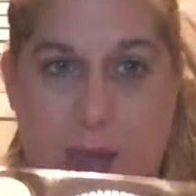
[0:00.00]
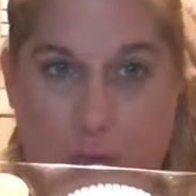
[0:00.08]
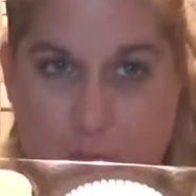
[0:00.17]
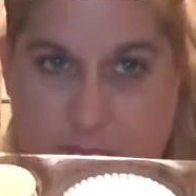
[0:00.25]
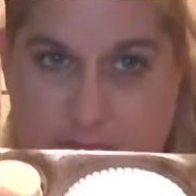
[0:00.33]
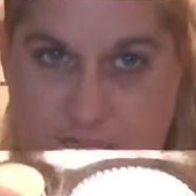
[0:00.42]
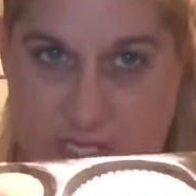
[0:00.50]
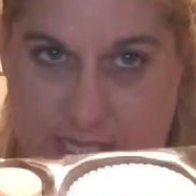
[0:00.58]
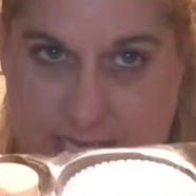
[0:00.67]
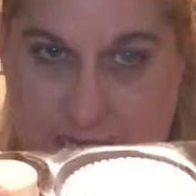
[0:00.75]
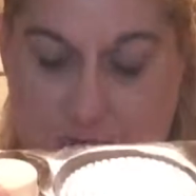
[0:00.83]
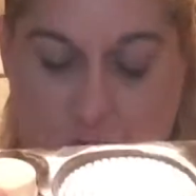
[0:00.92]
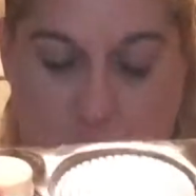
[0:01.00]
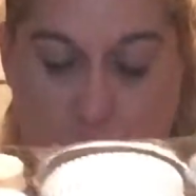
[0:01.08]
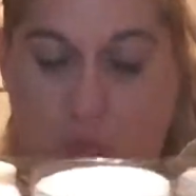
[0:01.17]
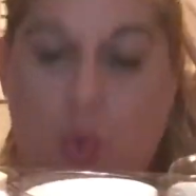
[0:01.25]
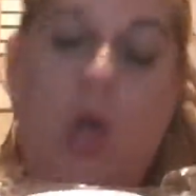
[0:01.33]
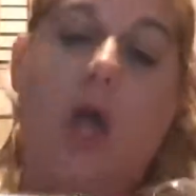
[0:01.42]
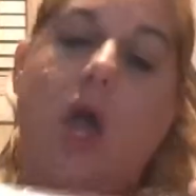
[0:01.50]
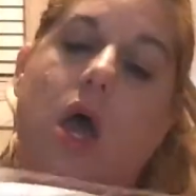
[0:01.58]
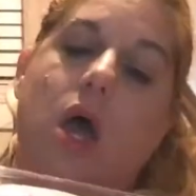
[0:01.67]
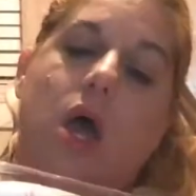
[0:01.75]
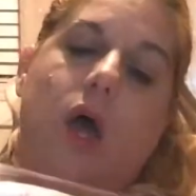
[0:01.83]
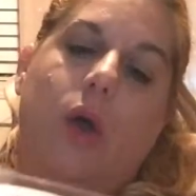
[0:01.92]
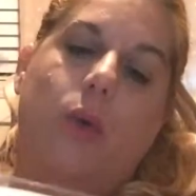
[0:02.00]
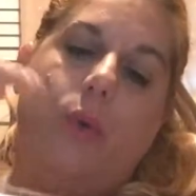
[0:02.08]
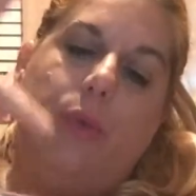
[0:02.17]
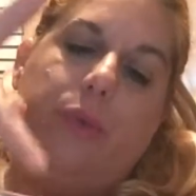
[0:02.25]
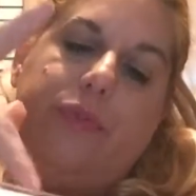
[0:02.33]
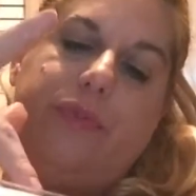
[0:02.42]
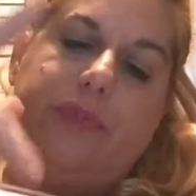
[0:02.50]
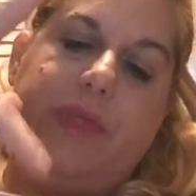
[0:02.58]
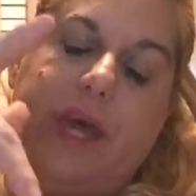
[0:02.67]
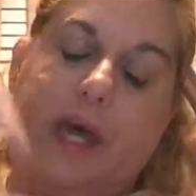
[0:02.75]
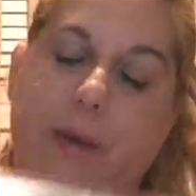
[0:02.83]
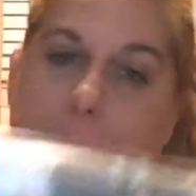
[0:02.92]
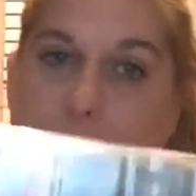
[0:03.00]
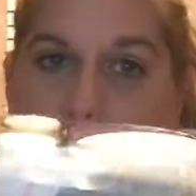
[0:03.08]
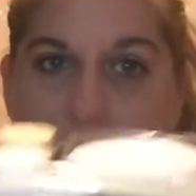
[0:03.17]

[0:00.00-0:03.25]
will leave the link to the